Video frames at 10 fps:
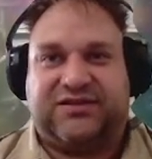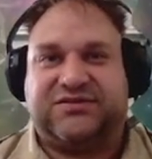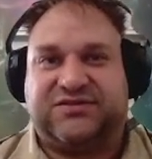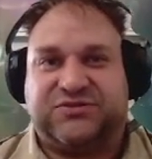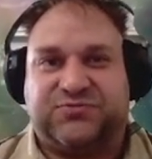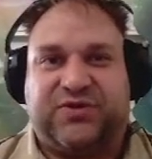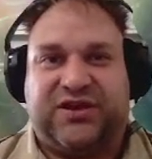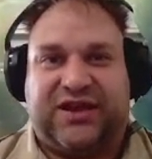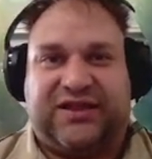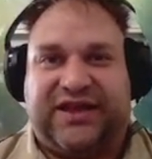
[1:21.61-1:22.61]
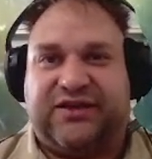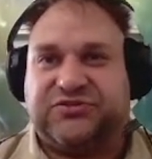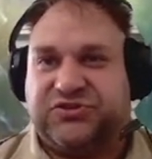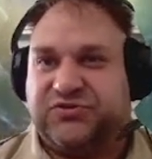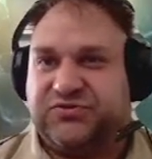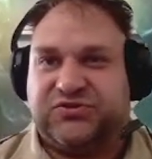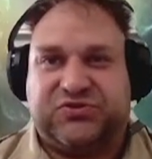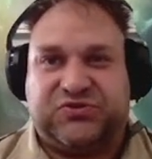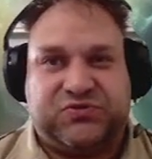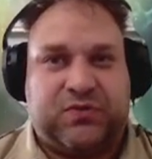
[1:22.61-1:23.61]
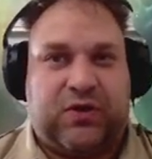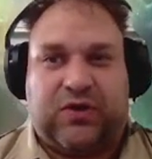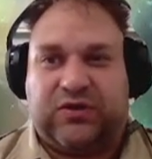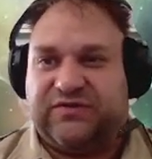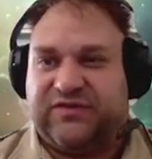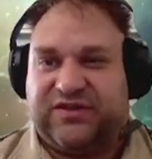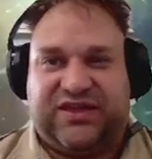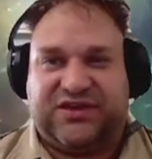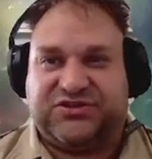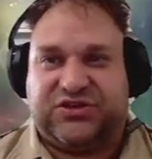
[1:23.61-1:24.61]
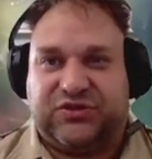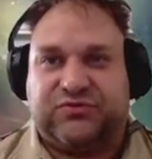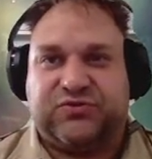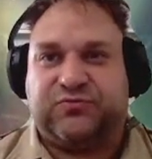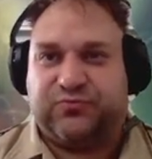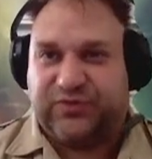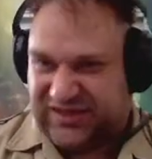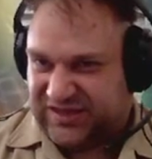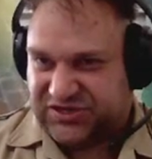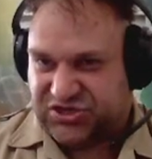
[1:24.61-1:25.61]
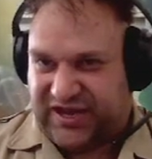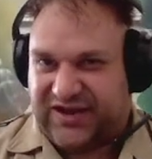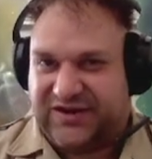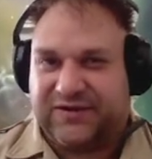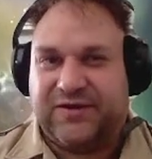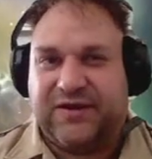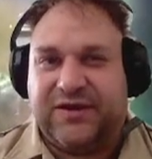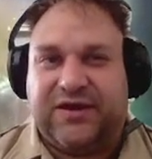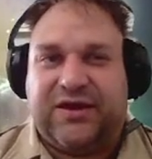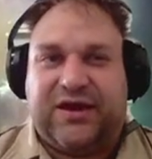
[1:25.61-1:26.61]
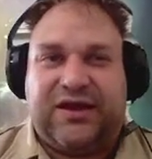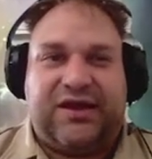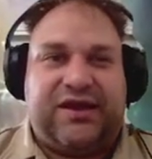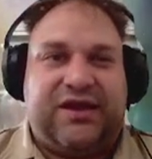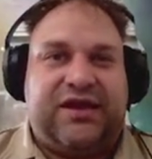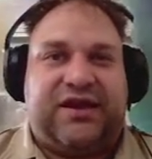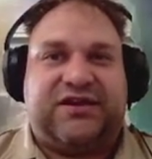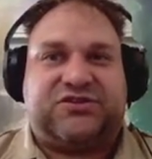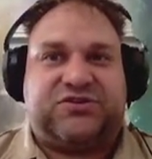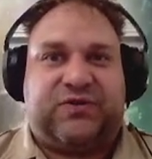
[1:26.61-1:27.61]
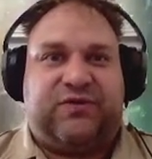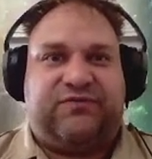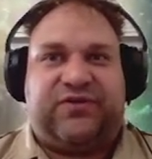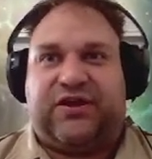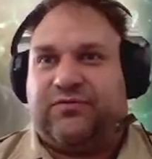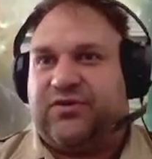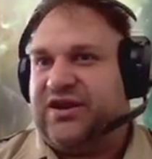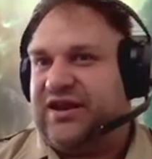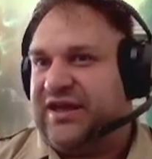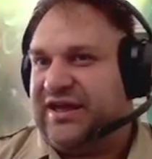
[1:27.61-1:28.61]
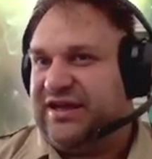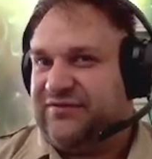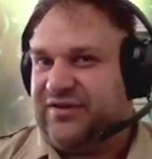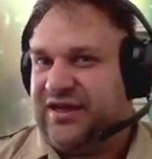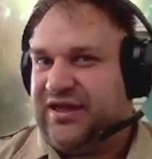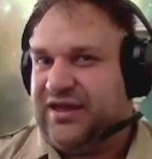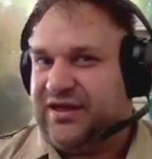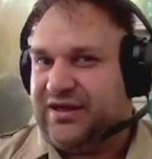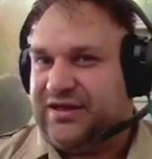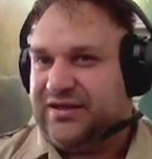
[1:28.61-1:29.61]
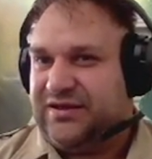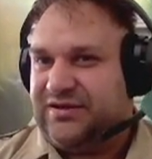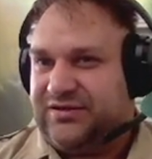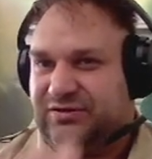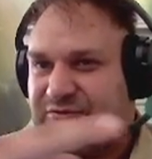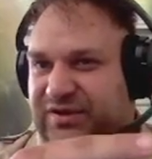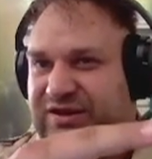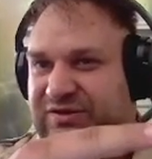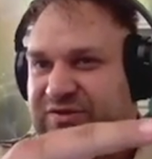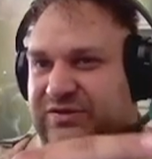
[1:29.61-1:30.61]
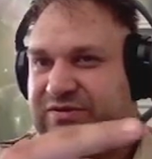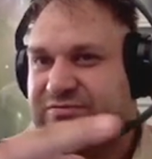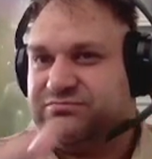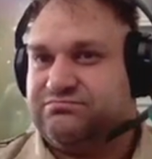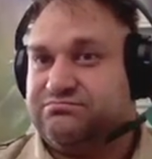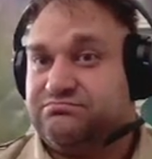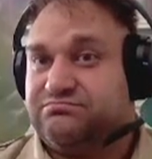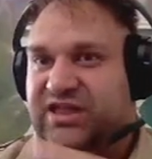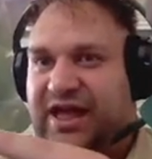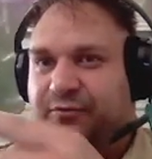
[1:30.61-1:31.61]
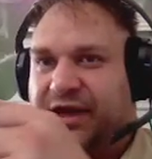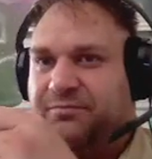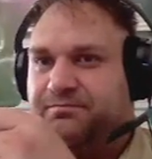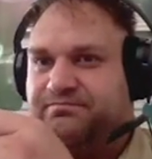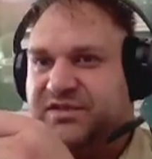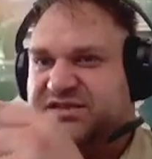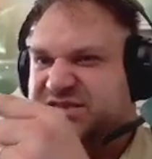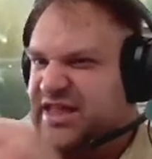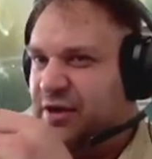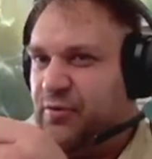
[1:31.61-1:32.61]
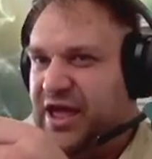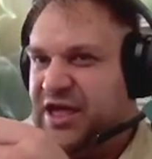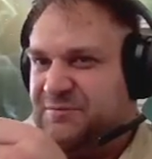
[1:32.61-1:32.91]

This is what allows you to do all of the things that you do with the shade. And so over here, we're going to have a quick look that way. It's that way.